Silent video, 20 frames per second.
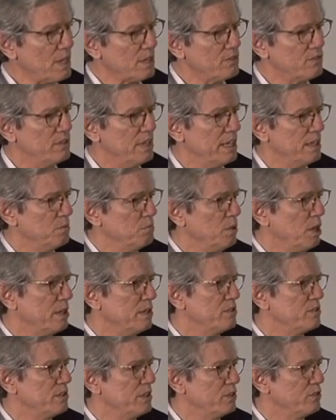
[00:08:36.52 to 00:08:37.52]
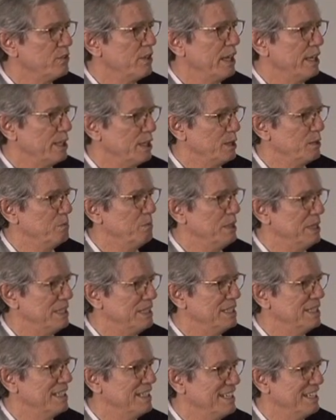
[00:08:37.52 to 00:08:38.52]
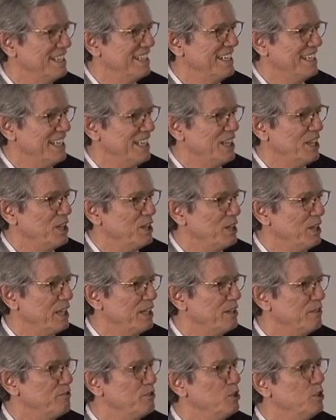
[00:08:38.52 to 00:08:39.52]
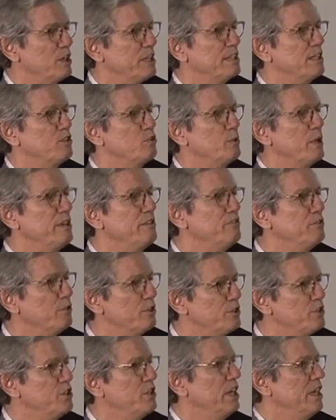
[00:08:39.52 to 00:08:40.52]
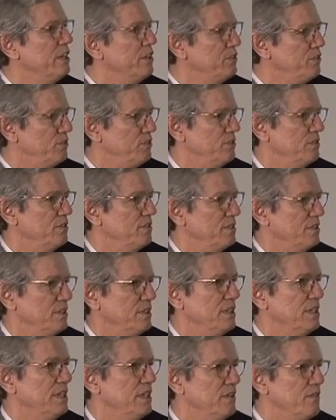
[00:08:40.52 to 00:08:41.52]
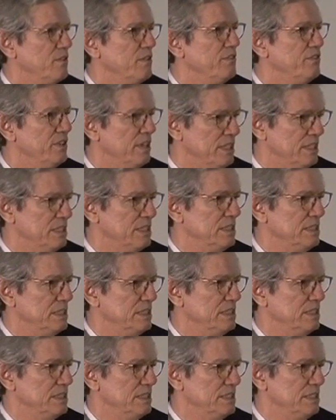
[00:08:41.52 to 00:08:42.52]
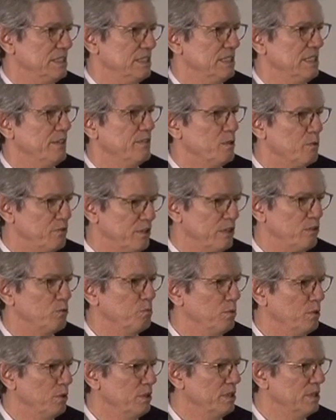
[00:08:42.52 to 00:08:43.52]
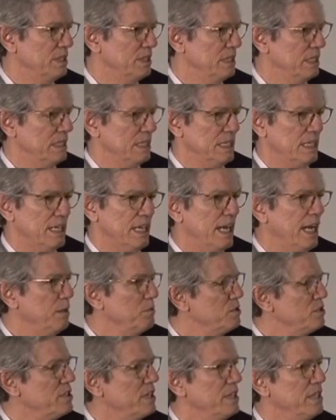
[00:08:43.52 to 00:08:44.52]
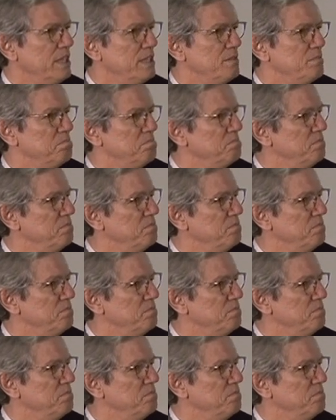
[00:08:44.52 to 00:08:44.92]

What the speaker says: setting modesty aside a little bit, that if you look at the 24 chairs of the fund, of the fund's board, I would say that